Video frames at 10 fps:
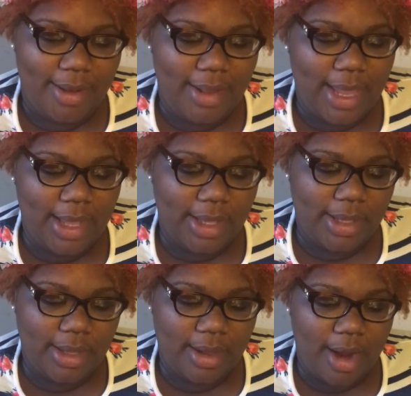Like,
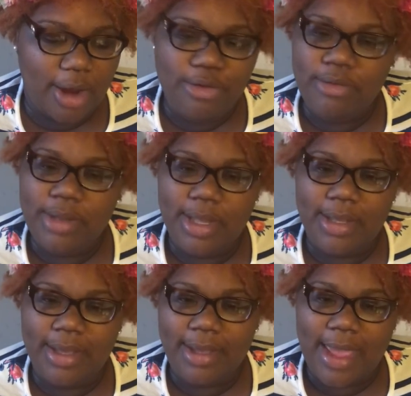are you
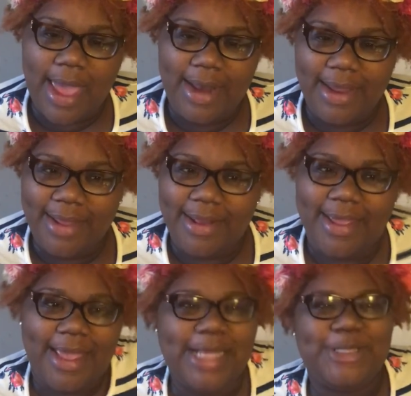looking at it
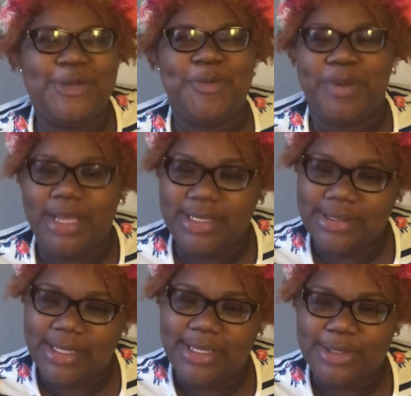like as you place
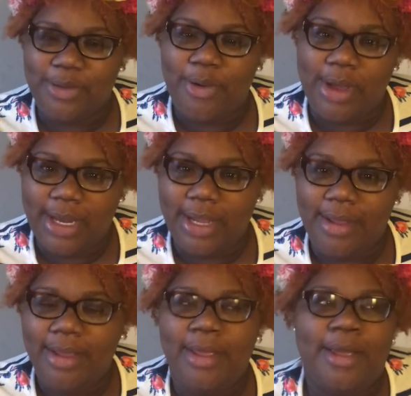things on
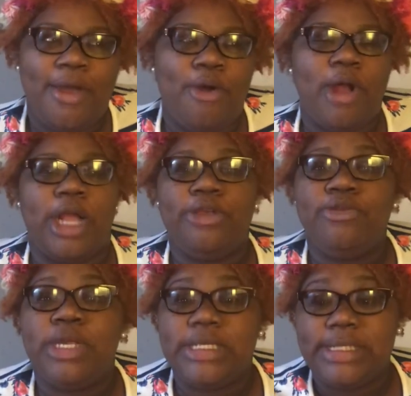it, or are
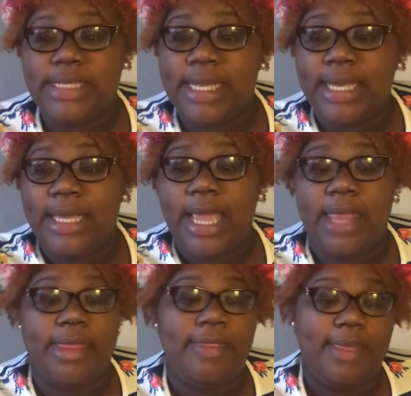you just looking
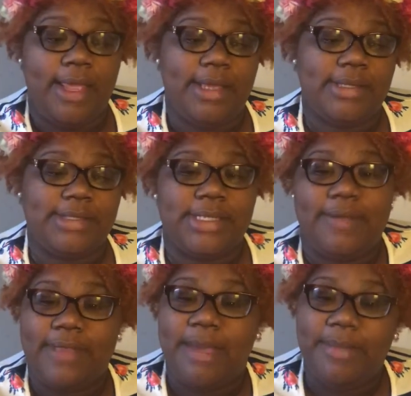at the things,
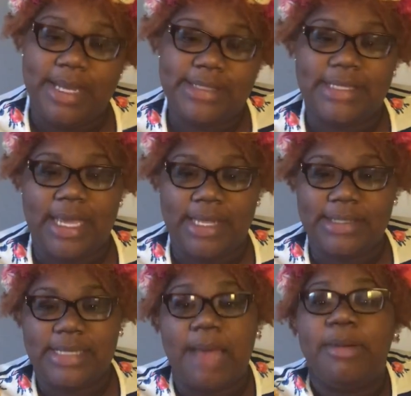if that makes
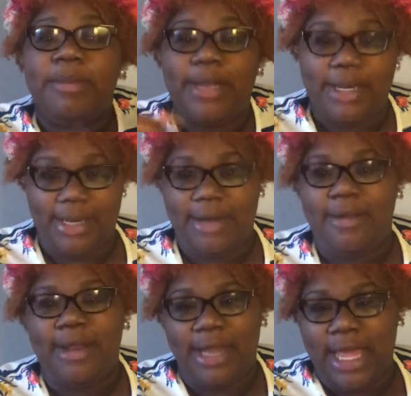sense? I'm gonna put it in
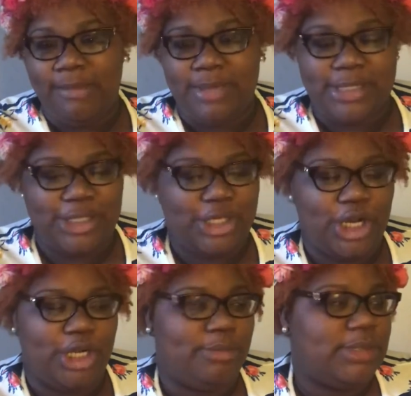a layman's
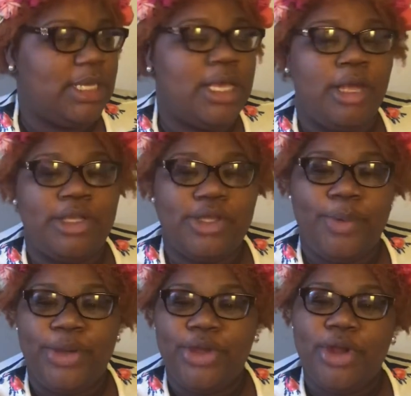terms.
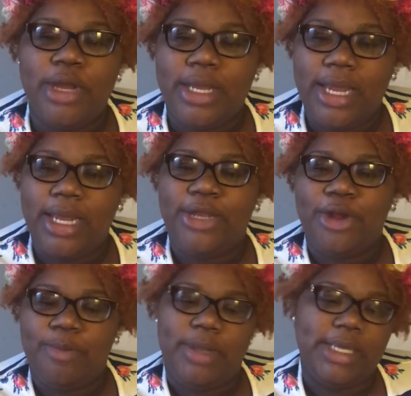So when you're getting
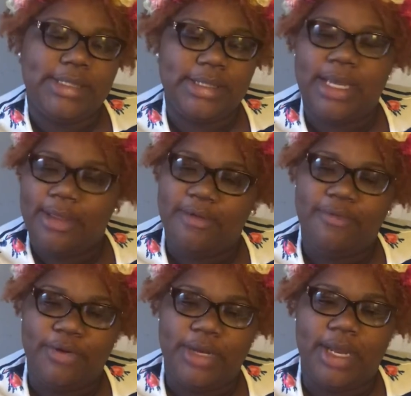your plate together
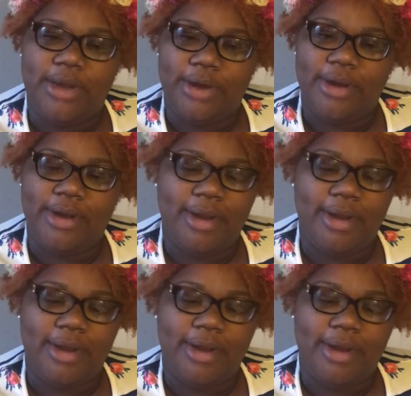for dinner,